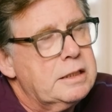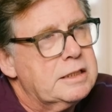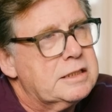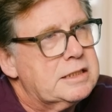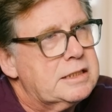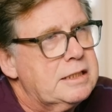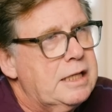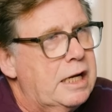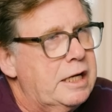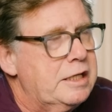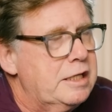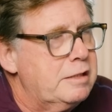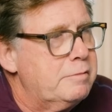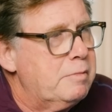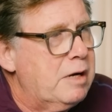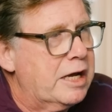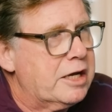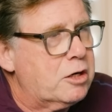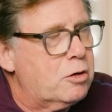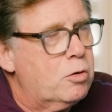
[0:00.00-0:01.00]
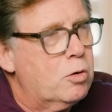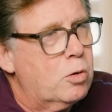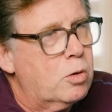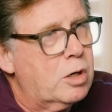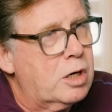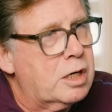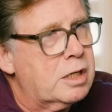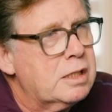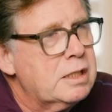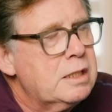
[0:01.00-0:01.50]
It's not in my
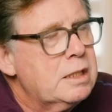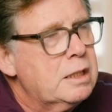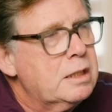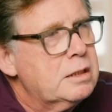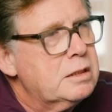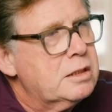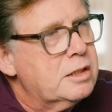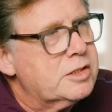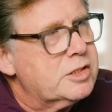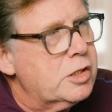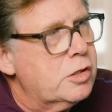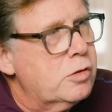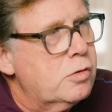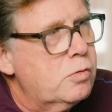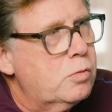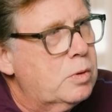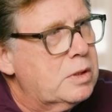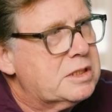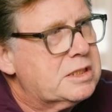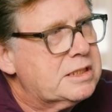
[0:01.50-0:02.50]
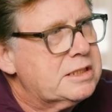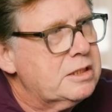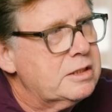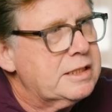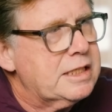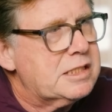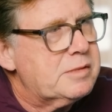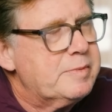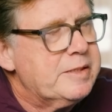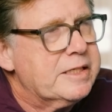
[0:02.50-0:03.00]
core. So what still
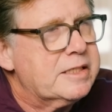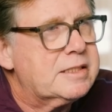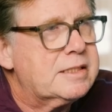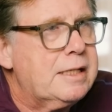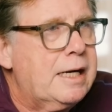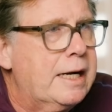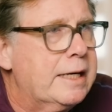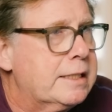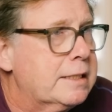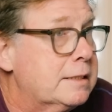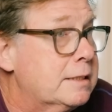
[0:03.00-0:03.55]
gets me excited